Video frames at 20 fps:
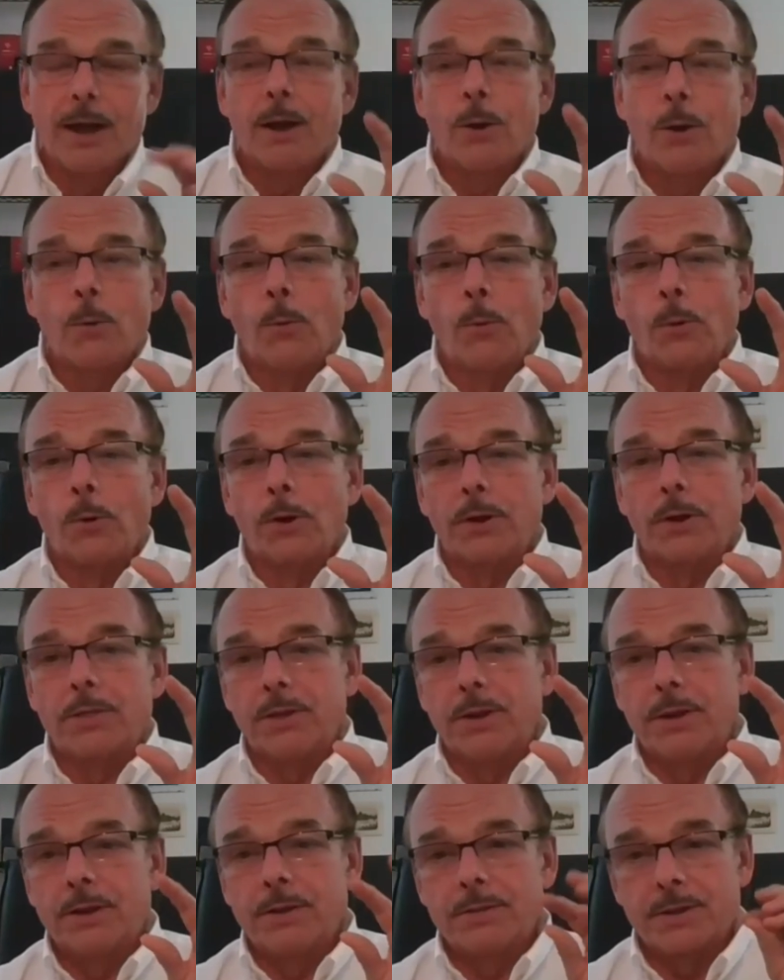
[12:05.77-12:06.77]
or
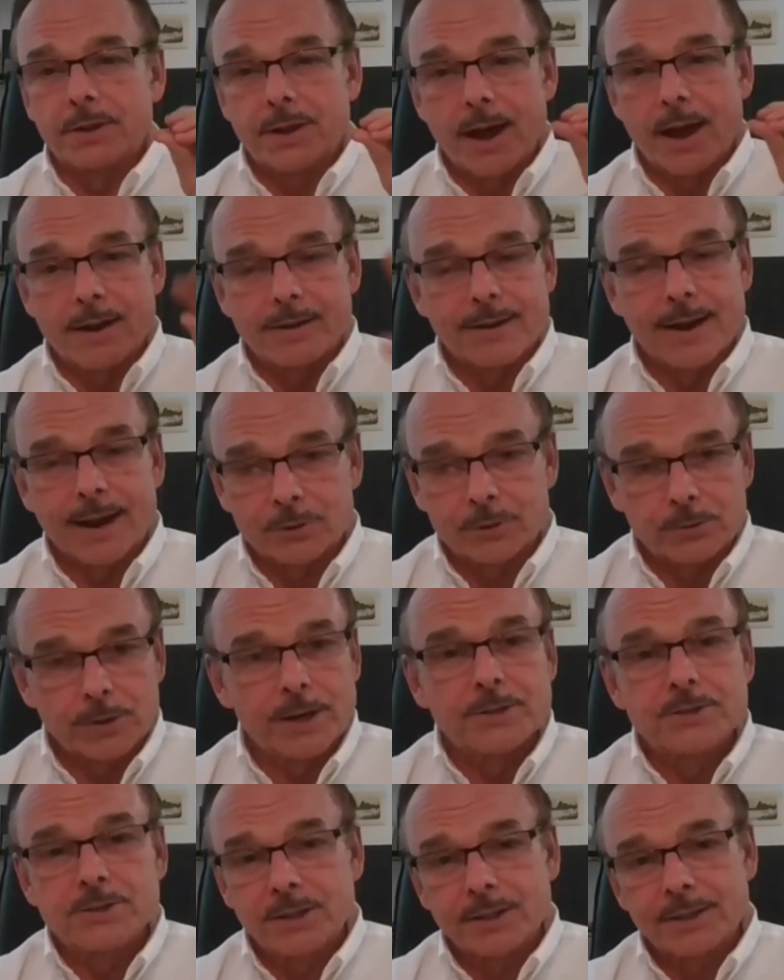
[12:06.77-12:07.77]
the the contact
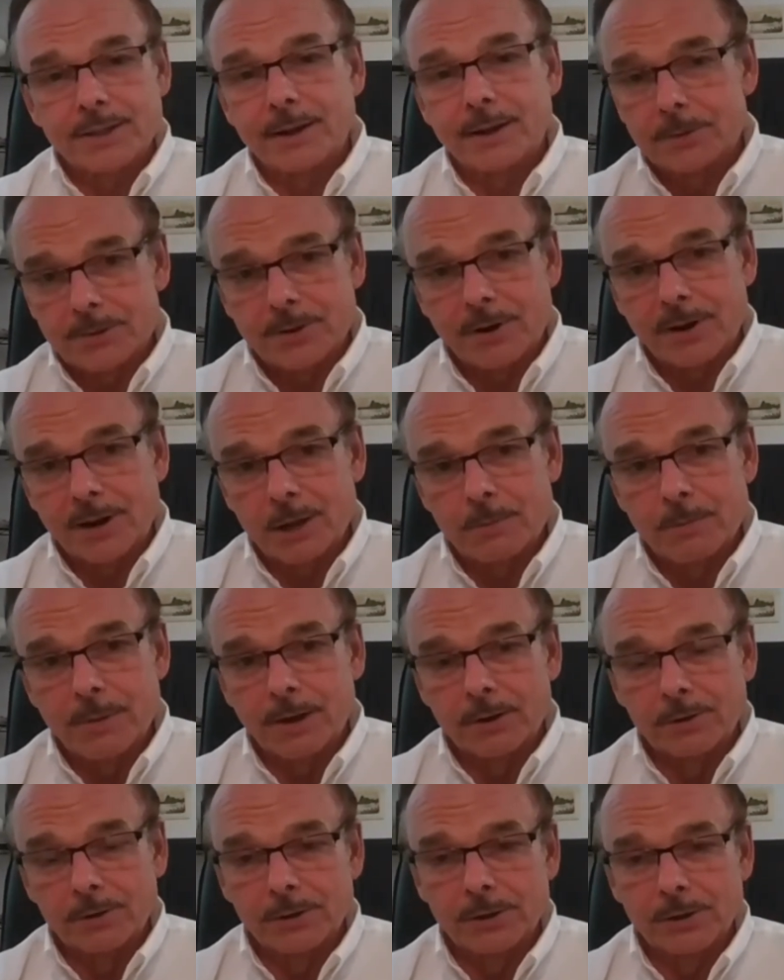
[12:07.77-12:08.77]
tracing that I was talking about
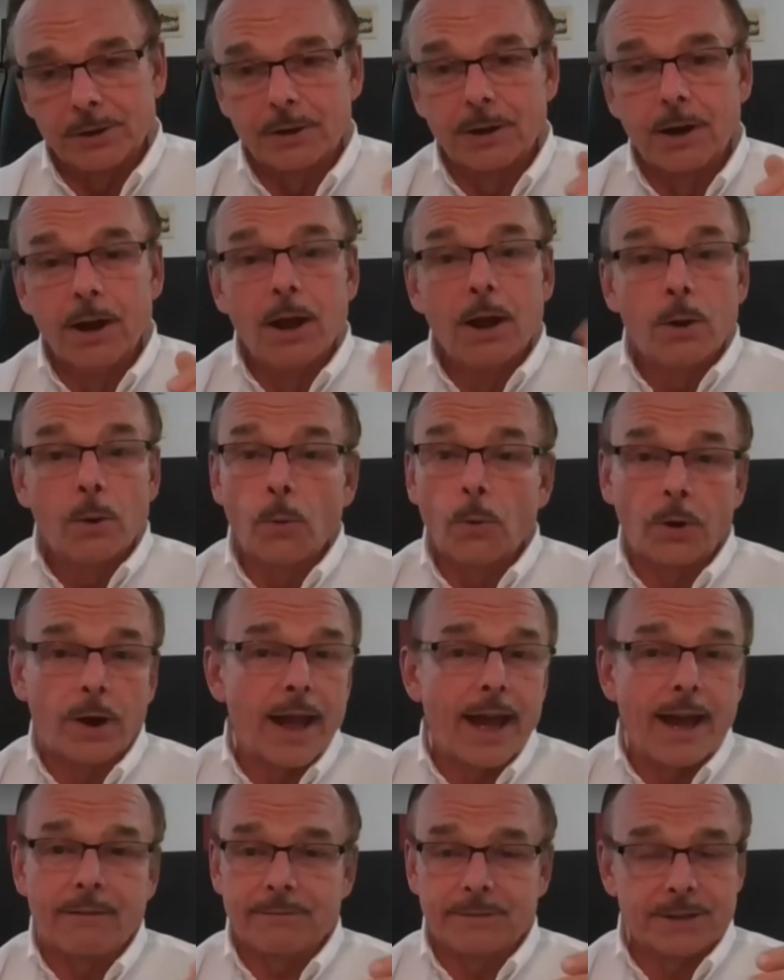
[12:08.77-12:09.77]
earlier, or
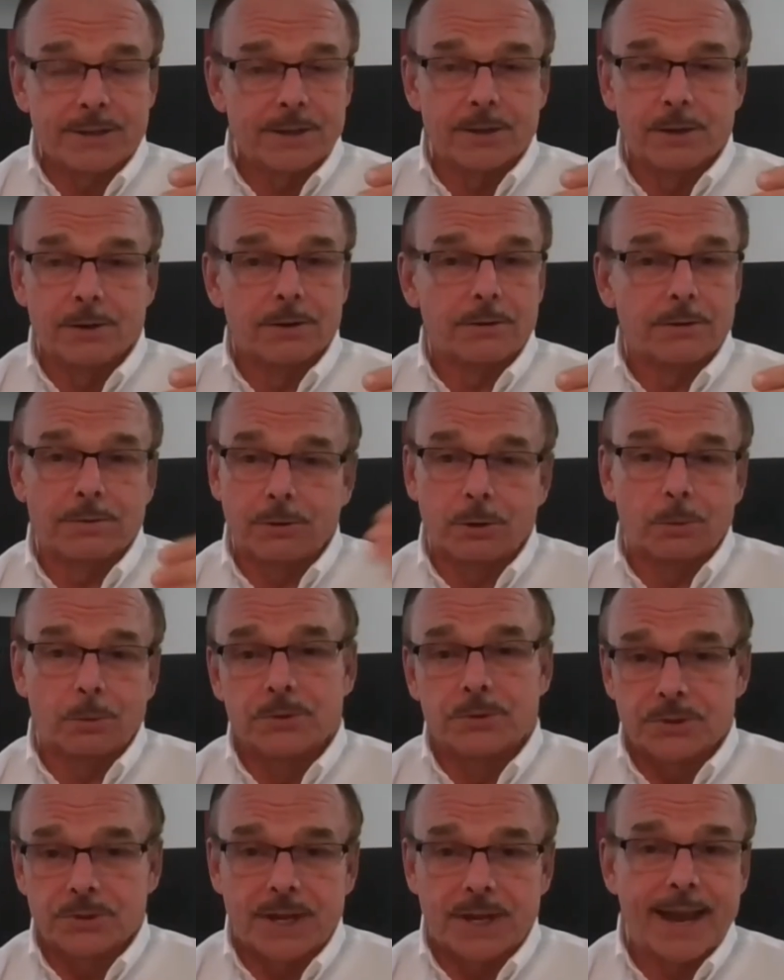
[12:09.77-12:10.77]
having your thermal
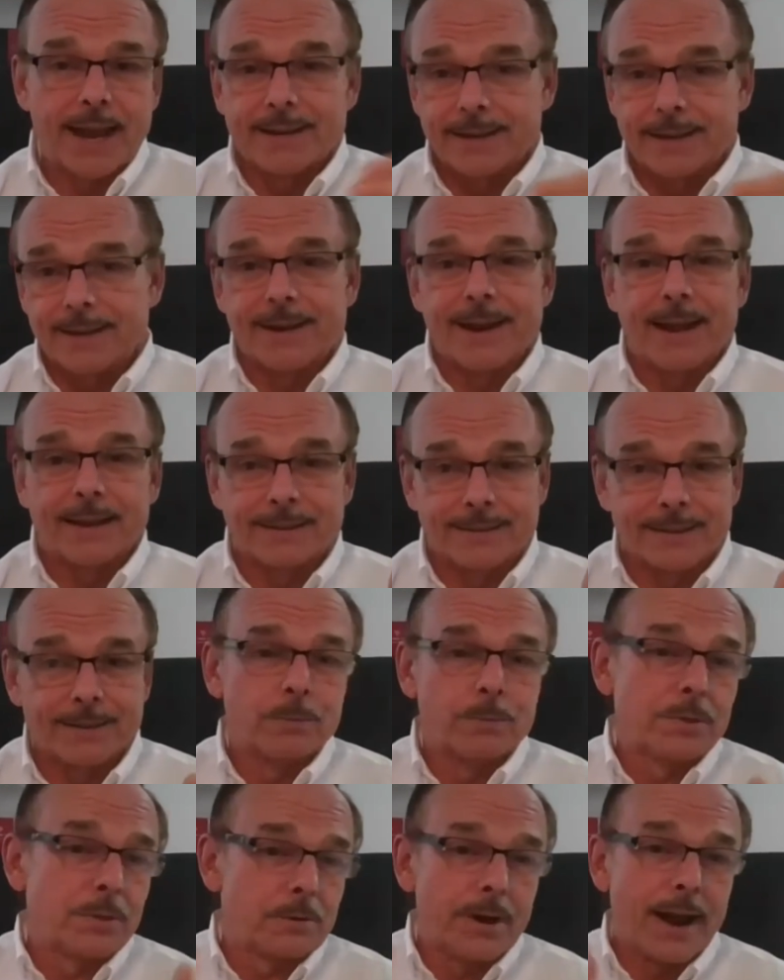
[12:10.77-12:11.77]
scan connect in
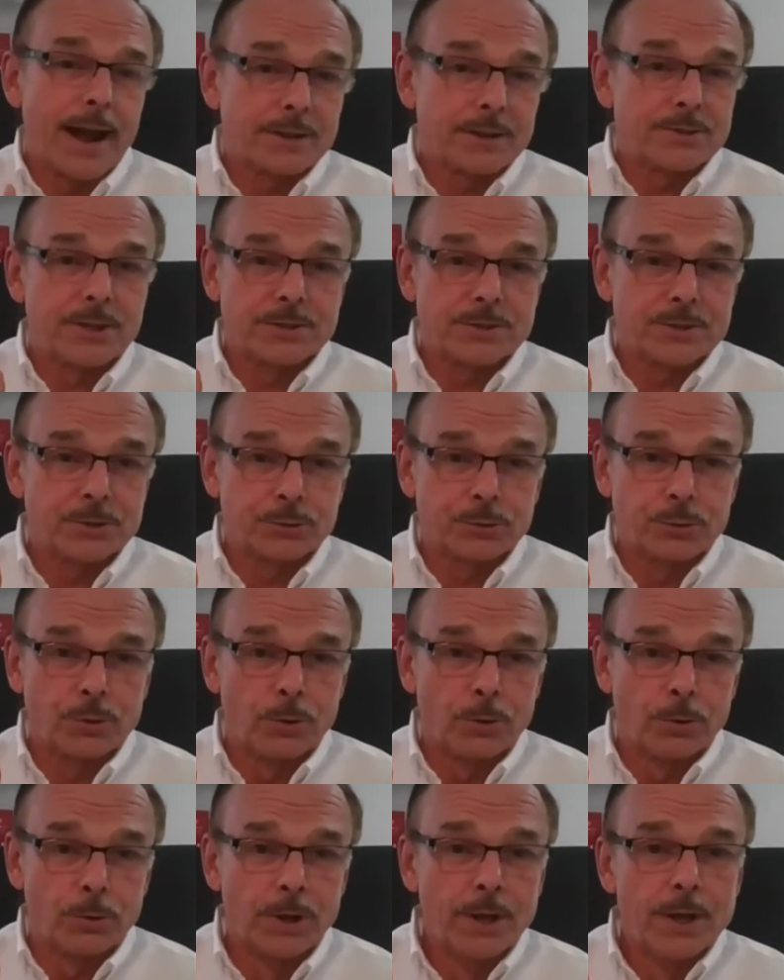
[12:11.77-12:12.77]
with your access
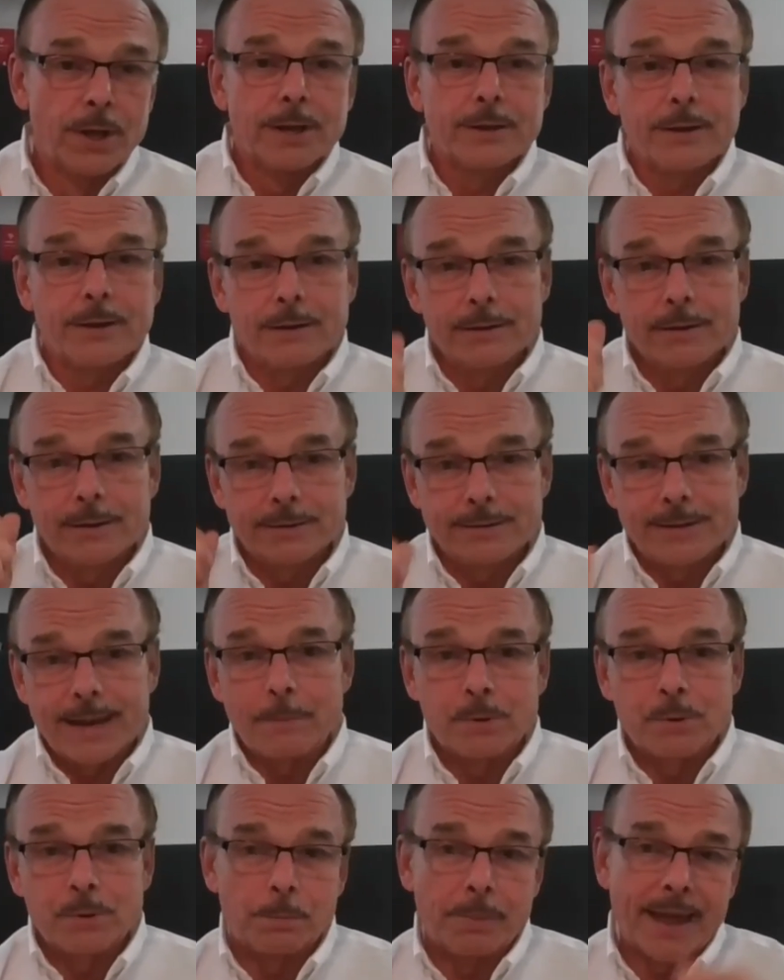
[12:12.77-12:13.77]
control, you know, you tap
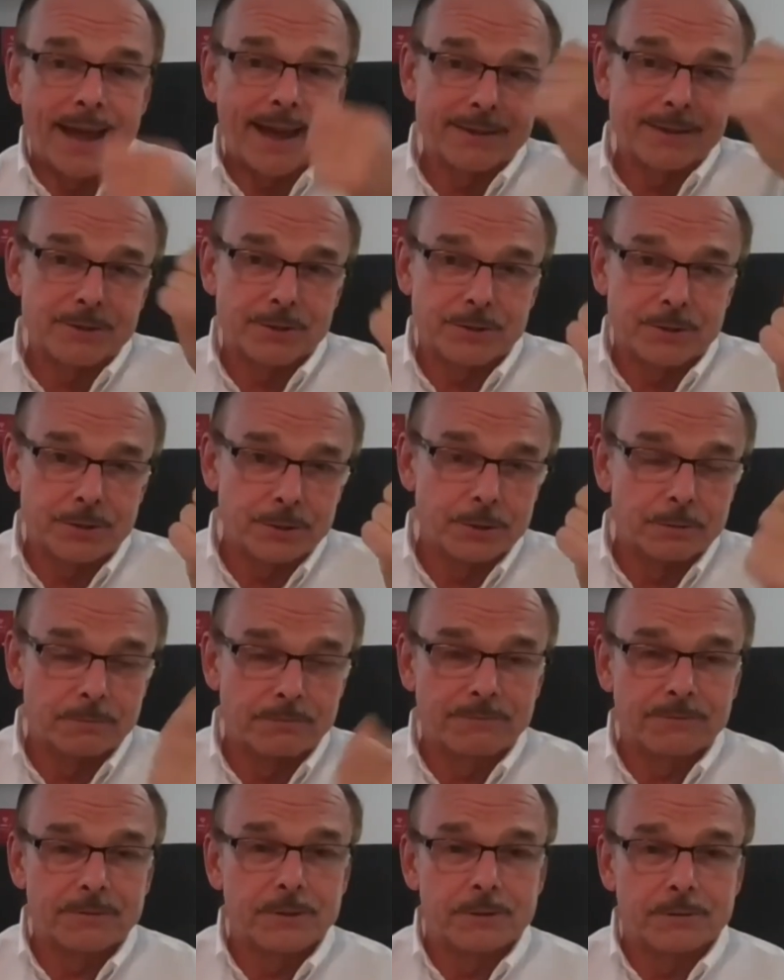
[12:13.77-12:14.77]
your badge, you do your
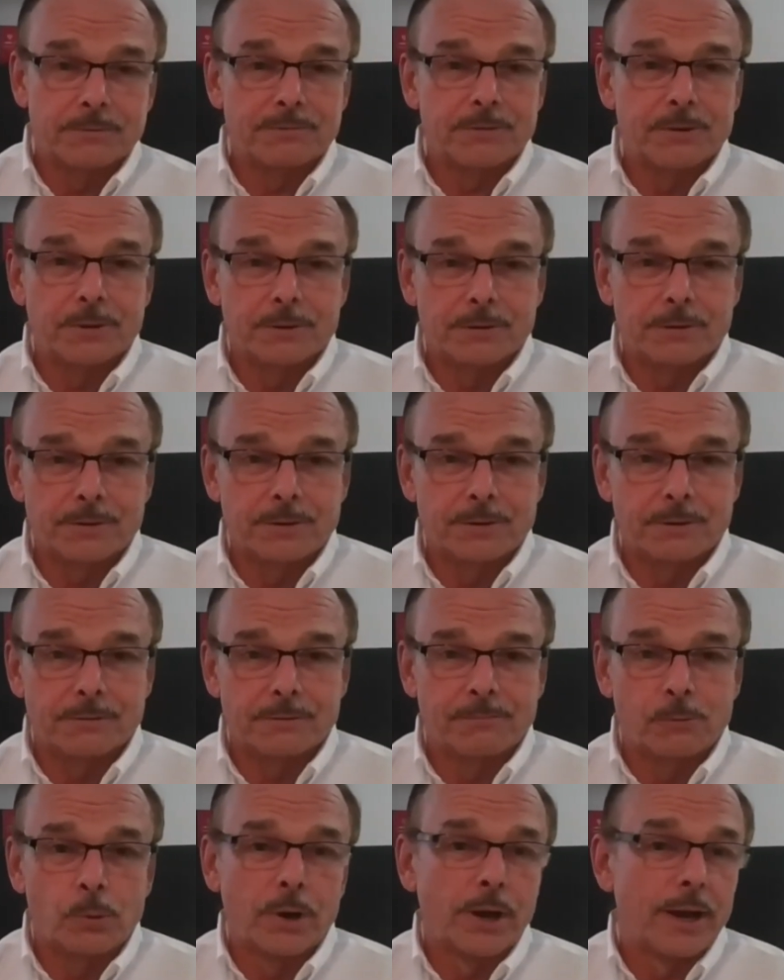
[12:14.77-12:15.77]
your your your
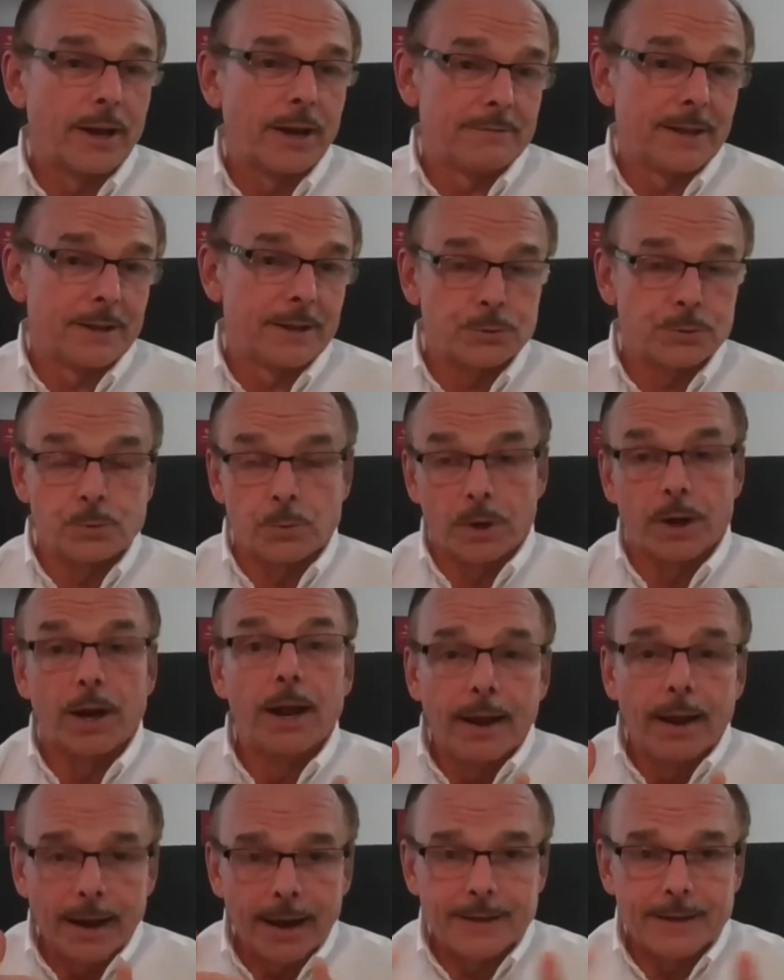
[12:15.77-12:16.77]
forehead if that's what you want,
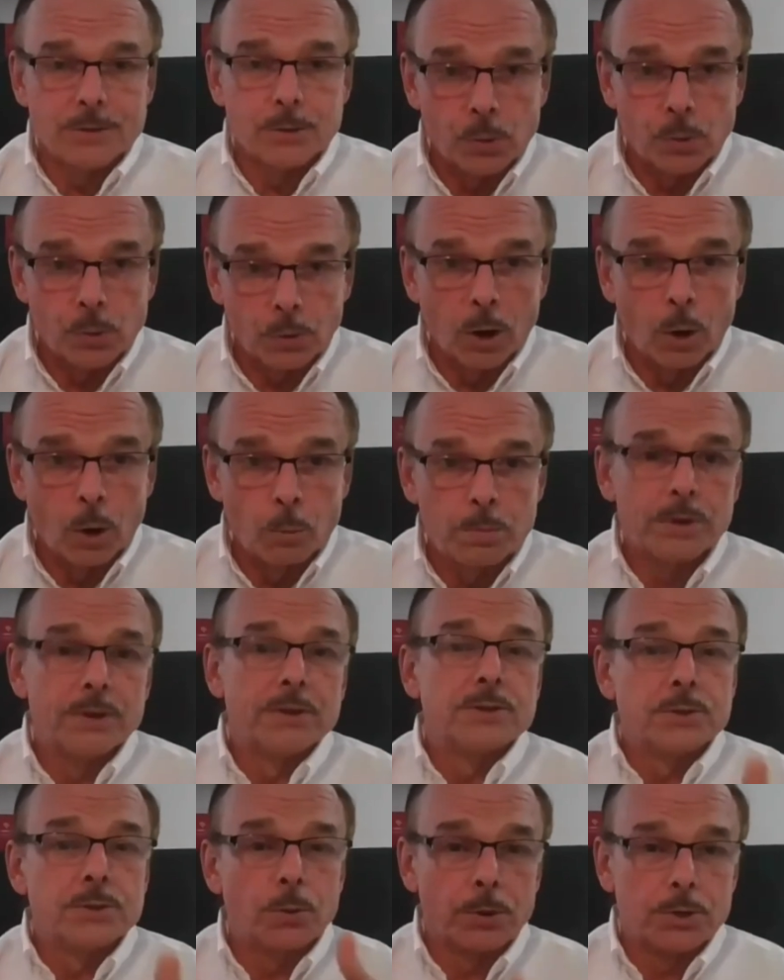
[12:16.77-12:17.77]
and the door
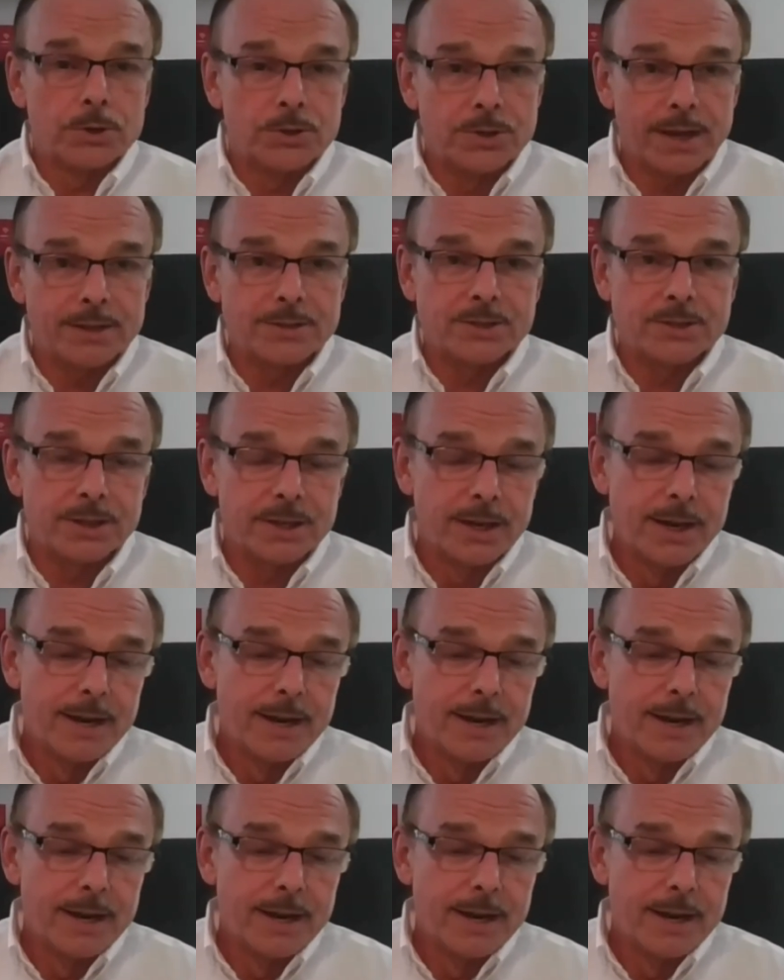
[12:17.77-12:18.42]
opens or it doesn't.